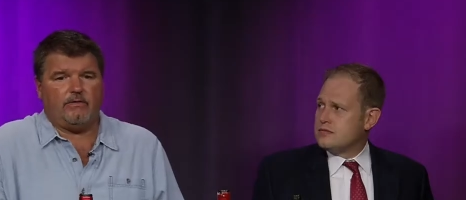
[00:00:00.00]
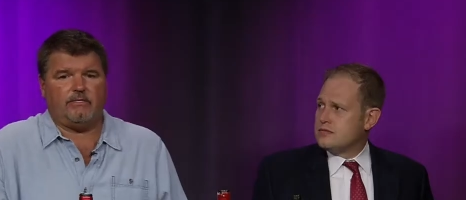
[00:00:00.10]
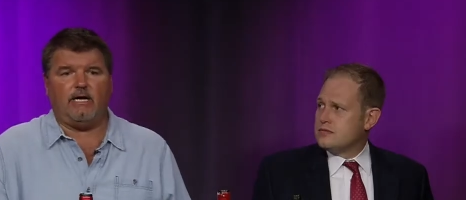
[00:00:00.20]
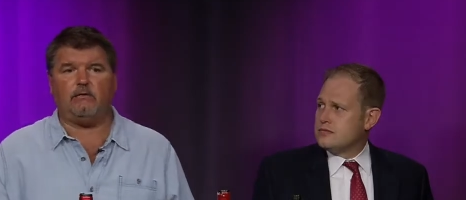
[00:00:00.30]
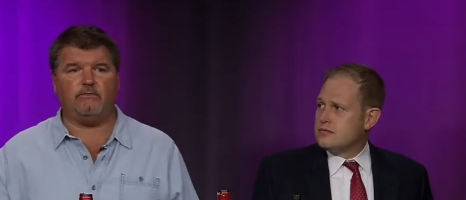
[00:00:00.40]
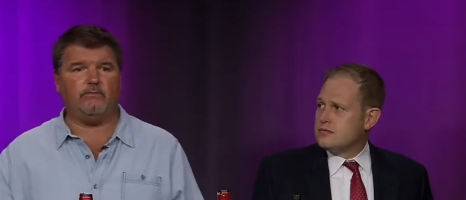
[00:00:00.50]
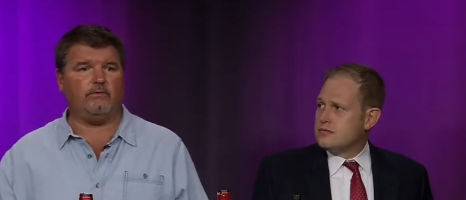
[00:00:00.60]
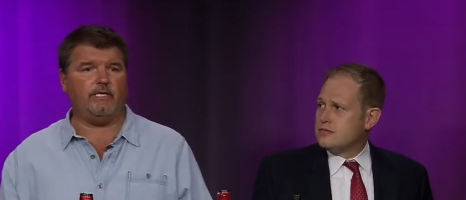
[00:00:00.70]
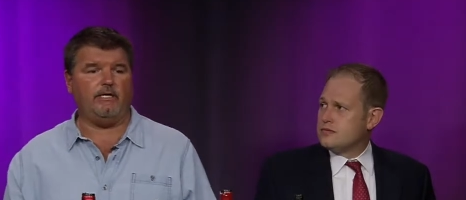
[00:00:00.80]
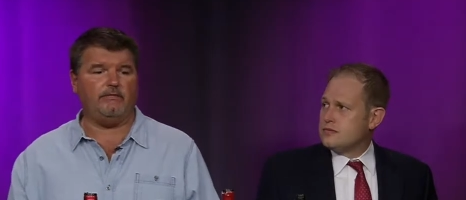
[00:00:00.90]
Speaker 1: styles of
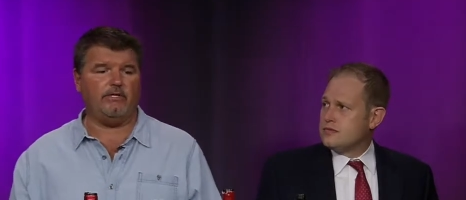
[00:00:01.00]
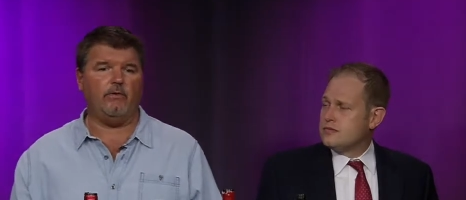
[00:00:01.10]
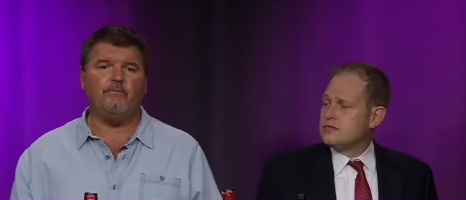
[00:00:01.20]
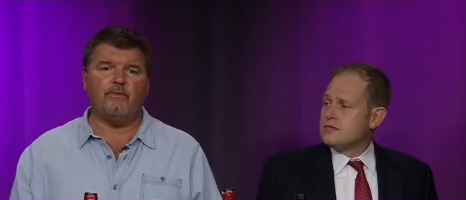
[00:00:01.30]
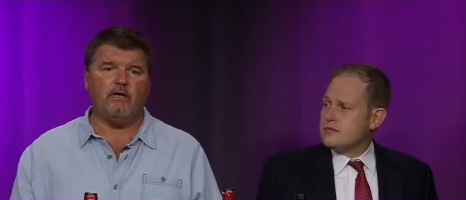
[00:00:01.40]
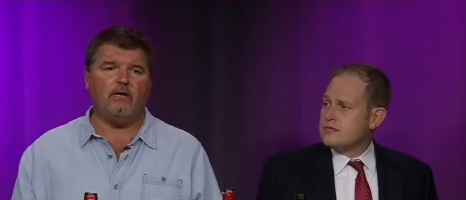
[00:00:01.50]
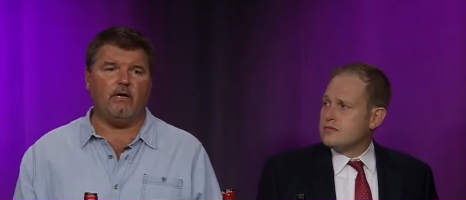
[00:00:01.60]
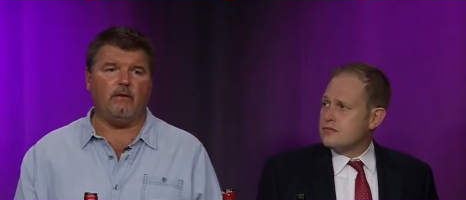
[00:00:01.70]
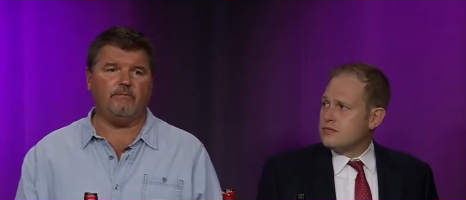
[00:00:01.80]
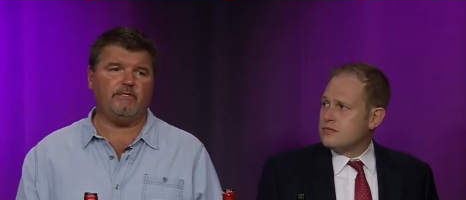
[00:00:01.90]
rosés. So
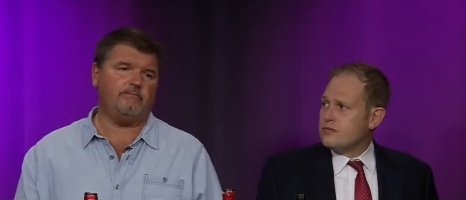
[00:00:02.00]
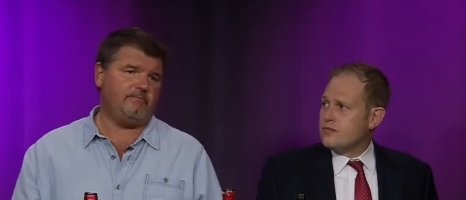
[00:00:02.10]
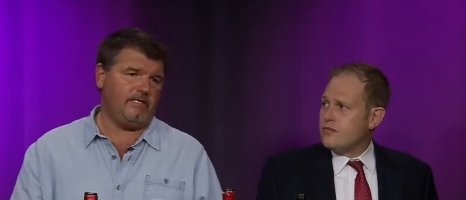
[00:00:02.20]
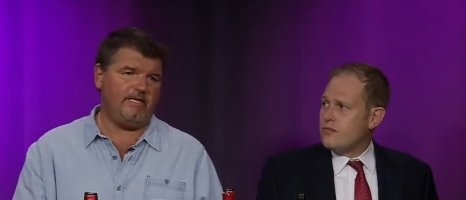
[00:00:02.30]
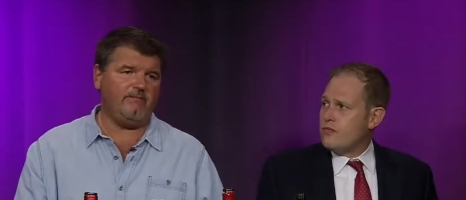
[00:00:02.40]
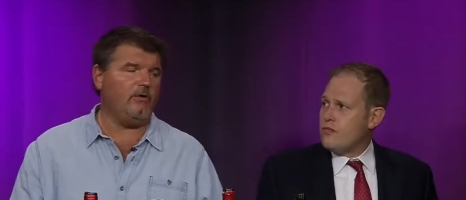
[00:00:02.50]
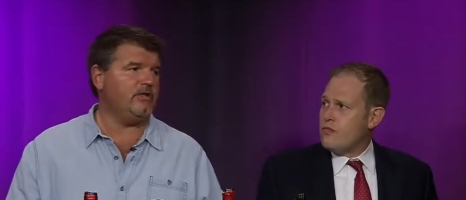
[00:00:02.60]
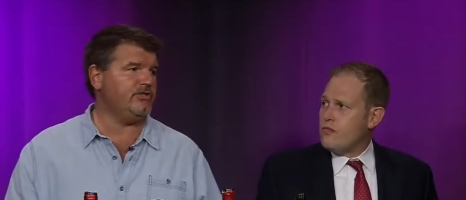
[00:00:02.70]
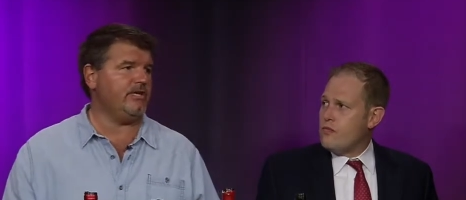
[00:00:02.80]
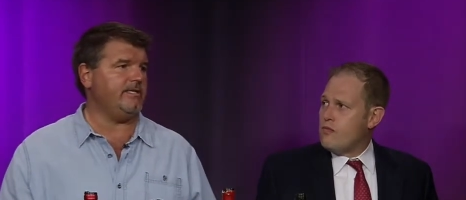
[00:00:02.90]
um, just give them all a
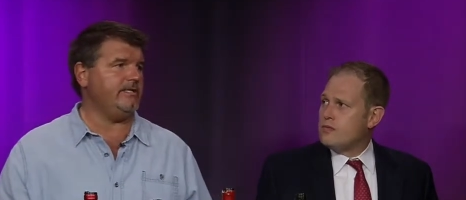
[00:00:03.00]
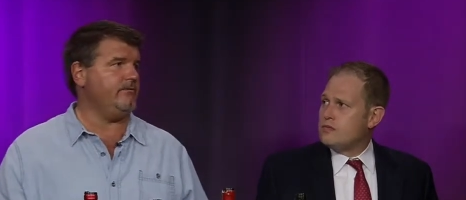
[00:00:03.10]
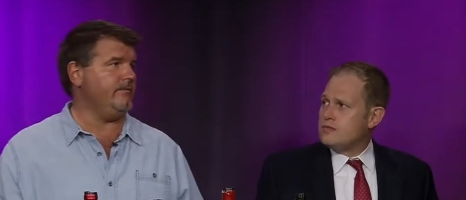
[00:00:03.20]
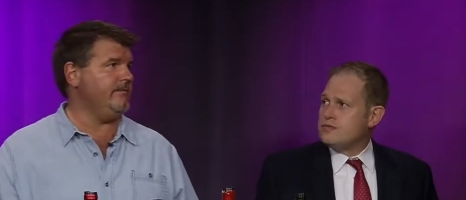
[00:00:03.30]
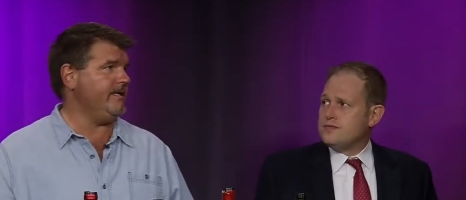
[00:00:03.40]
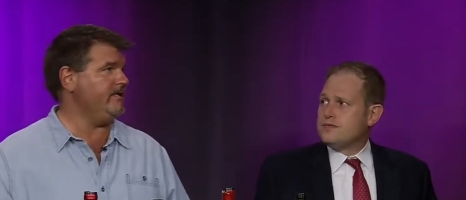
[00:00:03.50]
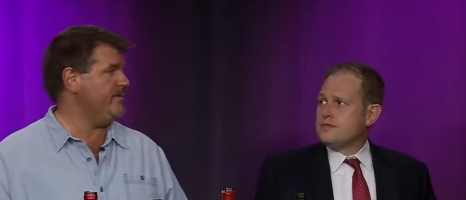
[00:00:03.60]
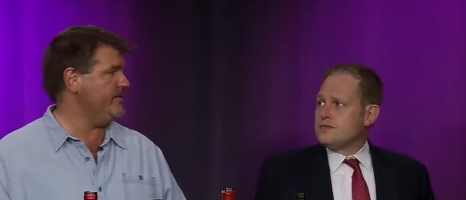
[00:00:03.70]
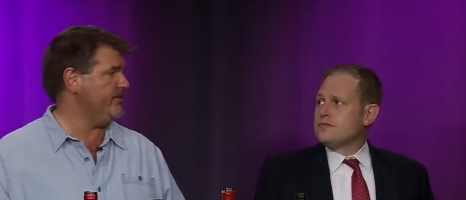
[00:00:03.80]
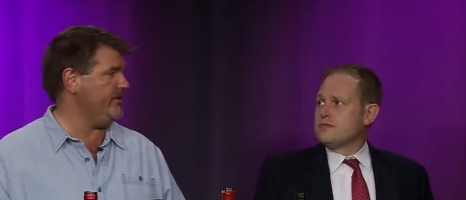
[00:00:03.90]
shot and see what tastes
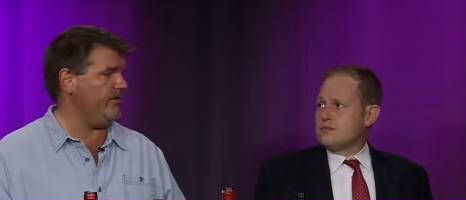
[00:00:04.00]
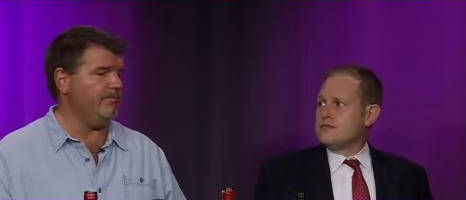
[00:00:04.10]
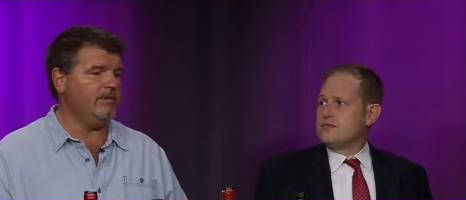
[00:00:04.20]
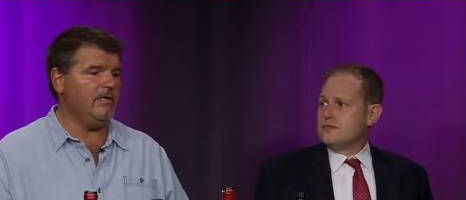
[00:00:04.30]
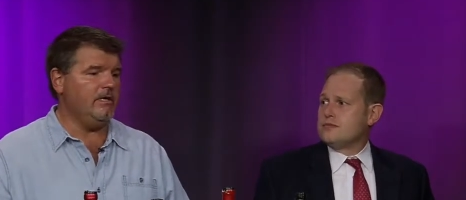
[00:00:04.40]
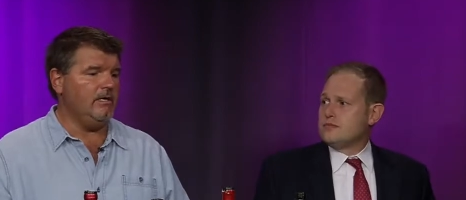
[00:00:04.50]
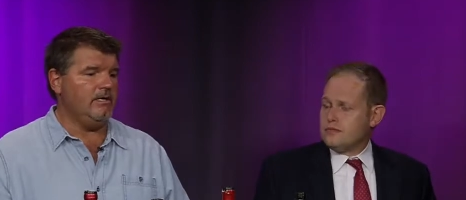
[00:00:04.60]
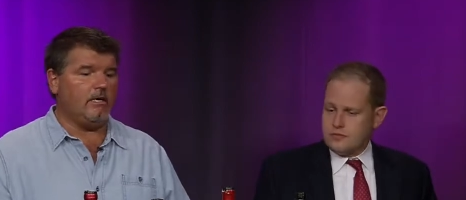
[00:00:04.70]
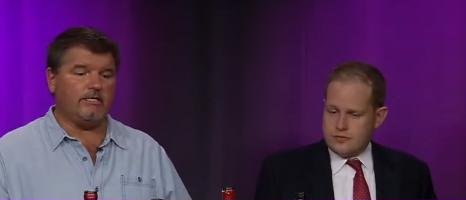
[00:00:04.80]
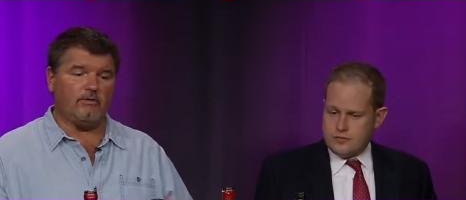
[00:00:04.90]
best to you. Mm.
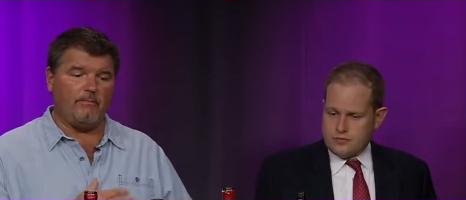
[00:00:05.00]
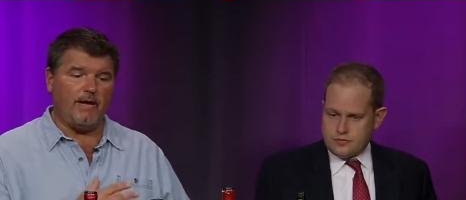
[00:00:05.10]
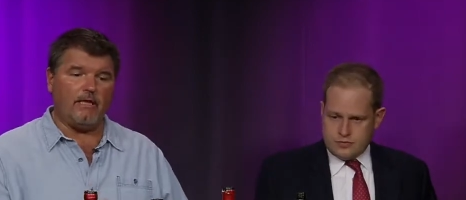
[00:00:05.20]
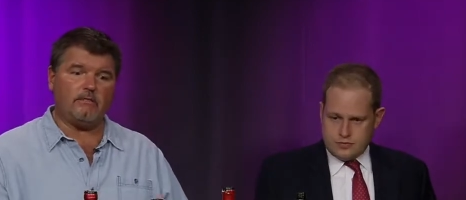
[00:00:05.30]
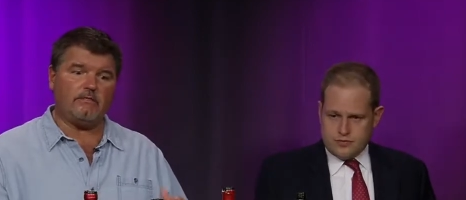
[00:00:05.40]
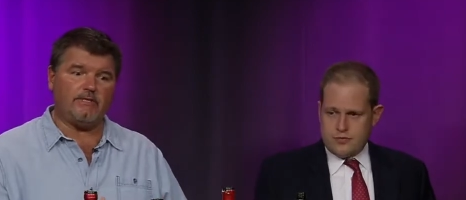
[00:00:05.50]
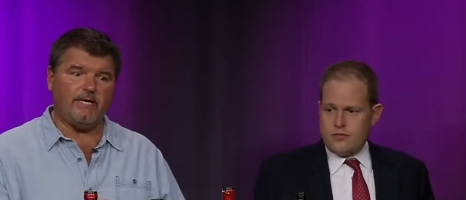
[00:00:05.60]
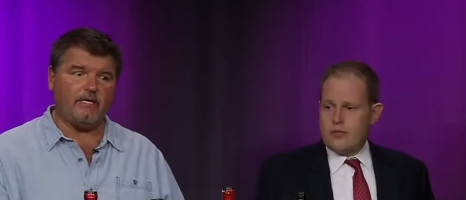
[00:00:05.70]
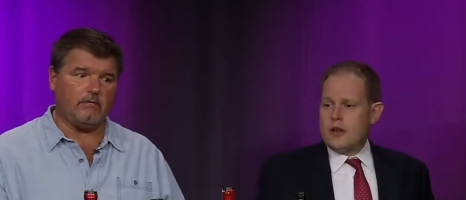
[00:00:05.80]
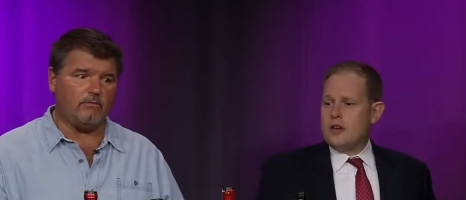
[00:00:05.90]
All right, so our palates have
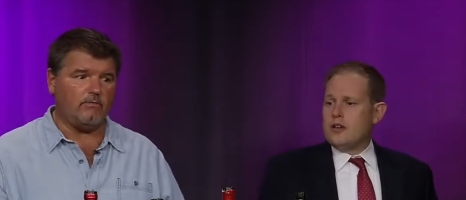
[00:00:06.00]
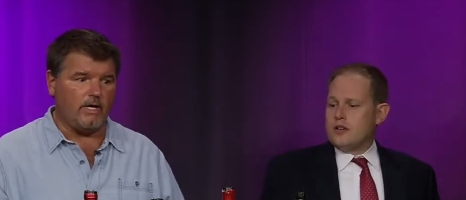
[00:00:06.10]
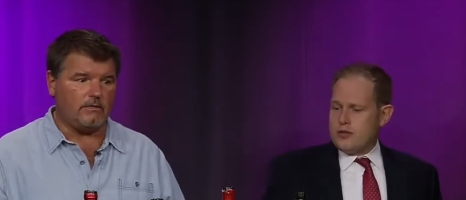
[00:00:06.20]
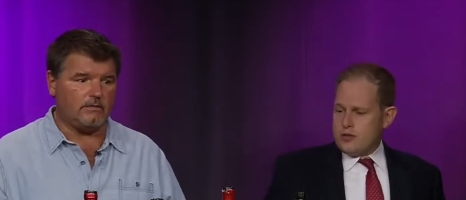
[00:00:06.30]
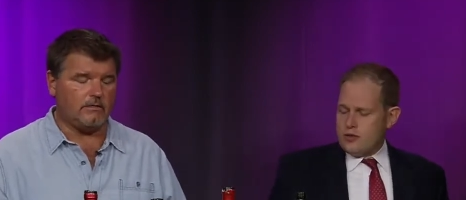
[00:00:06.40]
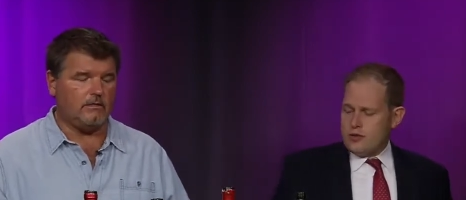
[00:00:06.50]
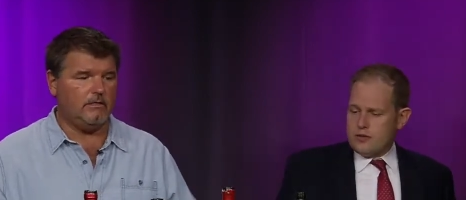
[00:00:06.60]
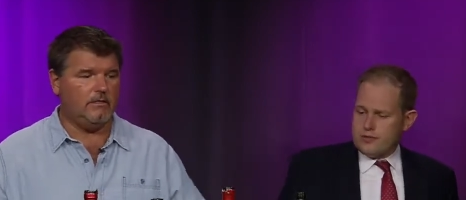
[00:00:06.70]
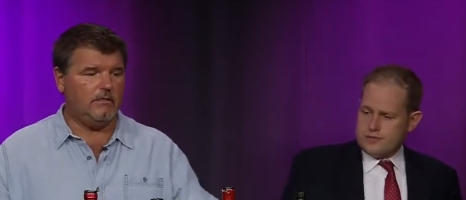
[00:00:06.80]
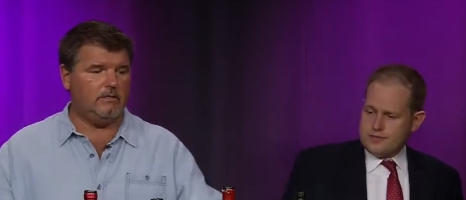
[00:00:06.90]
taken a little rest. Sure.
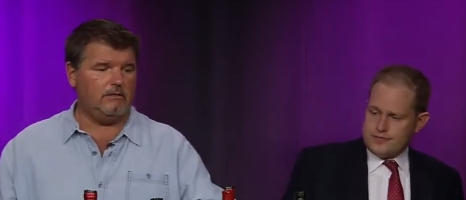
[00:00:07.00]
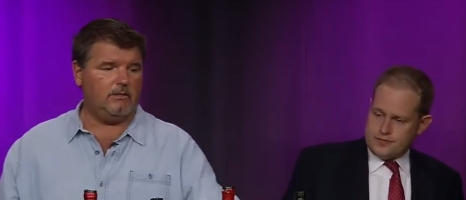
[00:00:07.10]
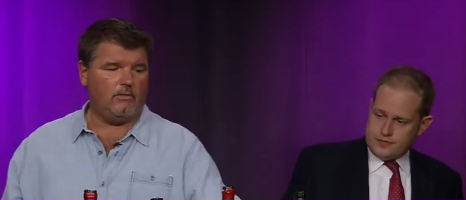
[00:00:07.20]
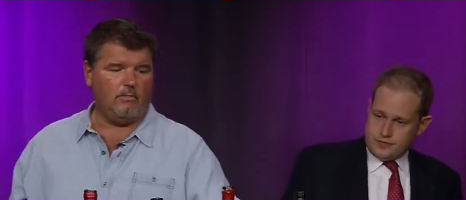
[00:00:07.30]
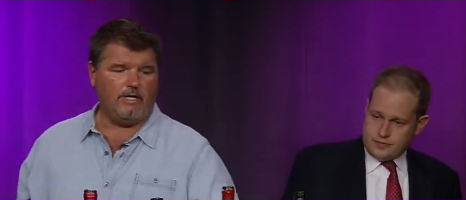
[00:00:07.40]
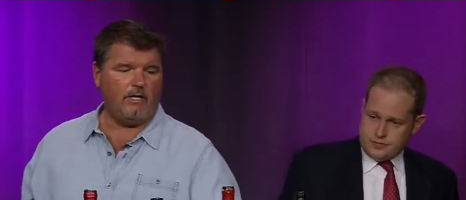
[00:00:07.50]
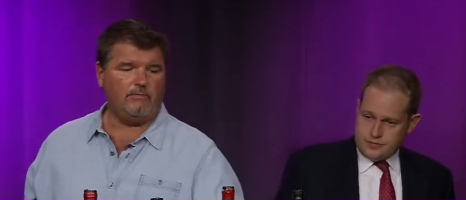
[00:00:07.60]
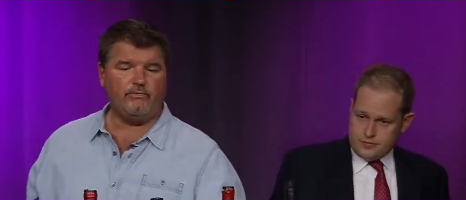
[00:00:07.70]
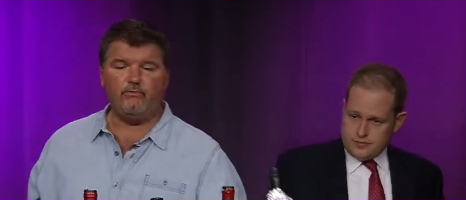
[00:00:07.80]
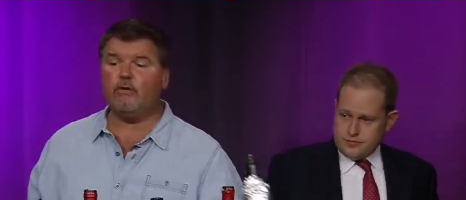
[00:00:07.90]
So we come
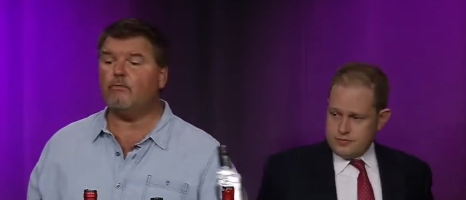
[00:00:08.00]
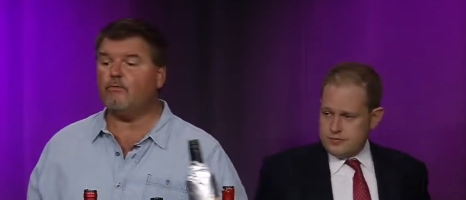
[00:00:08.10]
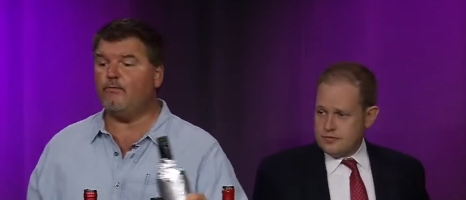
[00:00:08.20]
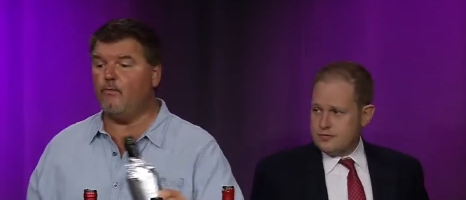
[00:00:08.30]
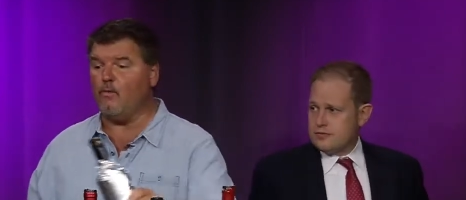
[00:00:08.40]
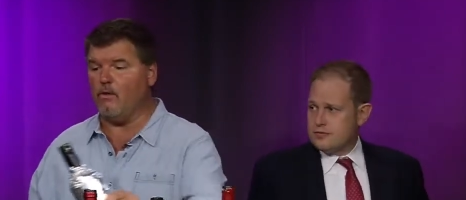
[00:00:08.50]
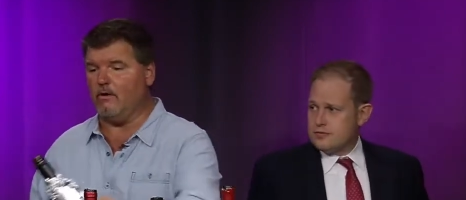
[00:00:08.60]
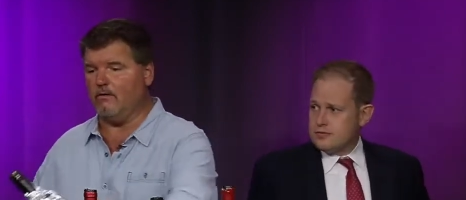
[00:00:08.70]
to number four.